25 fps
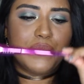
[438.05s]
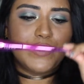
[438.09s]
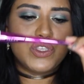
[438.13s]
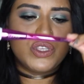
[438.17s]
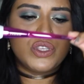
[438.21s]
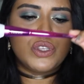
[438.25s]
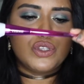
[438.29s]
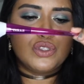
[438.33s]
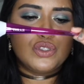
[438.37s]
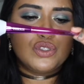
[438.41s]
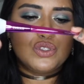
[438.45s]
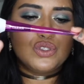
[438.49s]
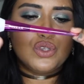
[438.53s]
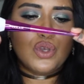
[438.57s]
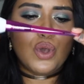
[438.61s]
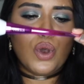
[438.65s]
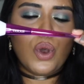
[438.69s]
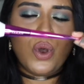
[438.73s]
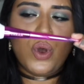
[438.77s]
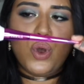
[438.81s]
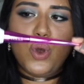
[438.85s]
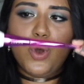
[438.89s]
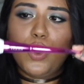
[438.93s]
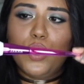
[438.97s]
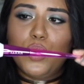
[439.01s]

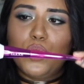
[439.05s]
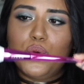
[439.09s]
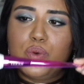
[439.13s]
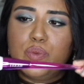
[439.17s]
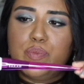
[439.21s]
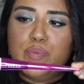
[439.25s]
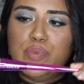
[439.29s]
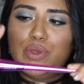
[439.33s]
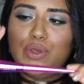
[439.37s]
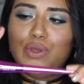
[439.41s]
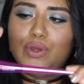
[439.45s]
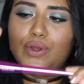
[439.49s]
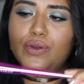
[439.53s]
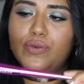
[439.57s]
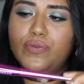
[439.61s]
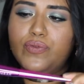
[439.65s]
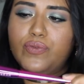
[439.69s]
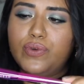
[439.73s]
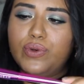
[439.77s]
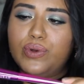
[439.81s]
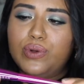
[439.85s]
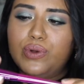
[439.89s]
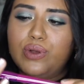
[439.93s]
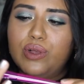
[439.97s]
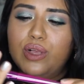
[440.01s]
So
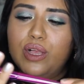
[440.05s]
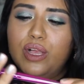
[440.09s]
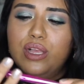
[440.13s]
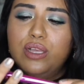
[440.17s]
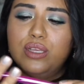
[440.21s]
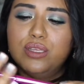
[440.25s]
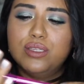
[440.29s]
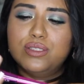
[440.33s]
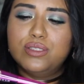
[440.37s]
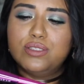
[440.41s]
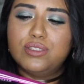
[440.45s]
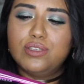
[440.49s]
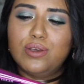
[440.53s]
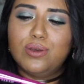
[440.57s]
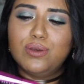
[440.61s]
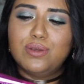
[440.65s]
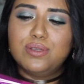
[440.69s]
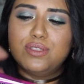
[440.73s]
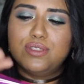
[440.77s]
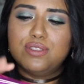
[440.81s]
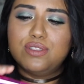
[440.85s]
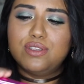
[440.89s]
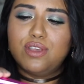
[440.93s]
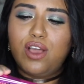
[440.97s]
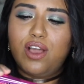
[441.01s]
beautiful, so
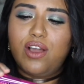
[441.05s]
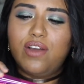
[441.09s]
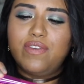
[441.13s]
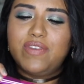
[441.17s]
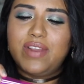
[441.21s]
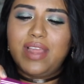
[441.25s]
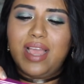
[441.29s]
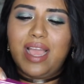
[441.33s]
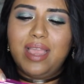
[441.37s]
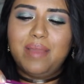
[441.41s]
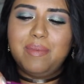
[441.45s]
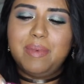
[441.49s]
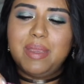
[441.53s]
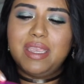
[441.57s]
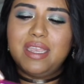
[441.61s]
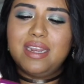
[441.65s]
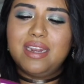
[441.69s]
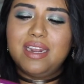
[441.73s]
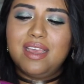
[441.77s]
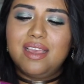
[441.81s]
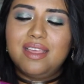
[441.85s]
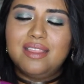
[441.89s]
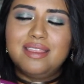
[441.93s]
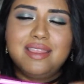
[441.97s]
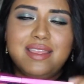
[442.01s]
soft. I
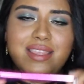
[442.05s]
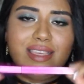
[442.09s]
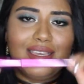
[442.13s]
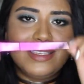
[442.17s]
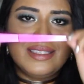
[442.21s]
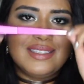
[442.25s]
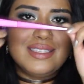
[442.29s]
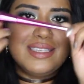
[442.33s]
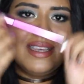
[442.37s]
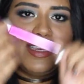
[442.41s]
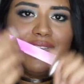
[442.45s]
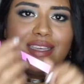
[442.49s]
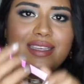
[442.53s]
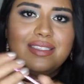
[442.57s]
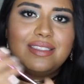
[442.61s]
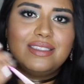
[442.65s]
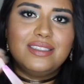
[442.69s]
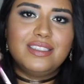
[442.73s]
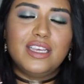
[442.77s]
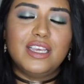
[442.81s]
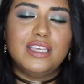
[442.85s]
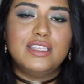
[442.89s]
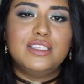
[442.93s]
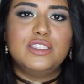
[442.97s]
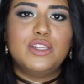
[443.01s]
mean, this is
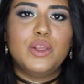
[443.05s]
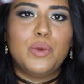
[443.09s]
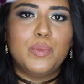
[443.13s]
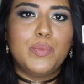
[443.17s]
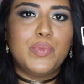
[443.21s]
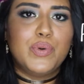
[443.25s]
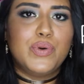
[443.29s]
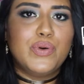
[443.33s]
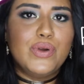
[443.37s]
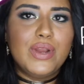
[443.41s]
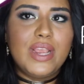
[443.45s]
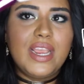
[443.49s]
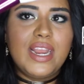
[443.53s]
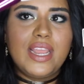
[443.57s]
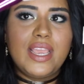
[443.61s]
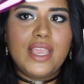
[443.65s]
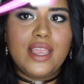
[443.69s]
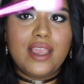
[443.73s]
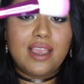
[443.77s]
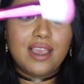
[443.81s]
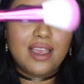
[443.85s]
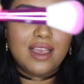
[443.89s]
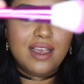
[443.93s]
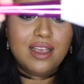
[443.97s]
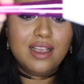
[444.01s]
just
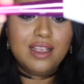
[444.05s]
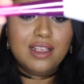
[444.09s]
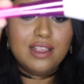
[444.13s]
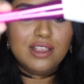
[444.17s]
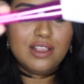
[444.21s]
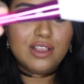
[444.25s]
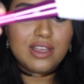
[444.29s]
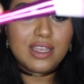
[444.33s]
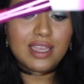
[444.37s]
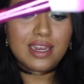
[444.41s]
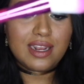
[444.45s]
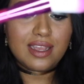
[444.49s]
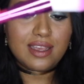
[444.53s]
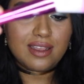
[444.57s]
pretty. Look at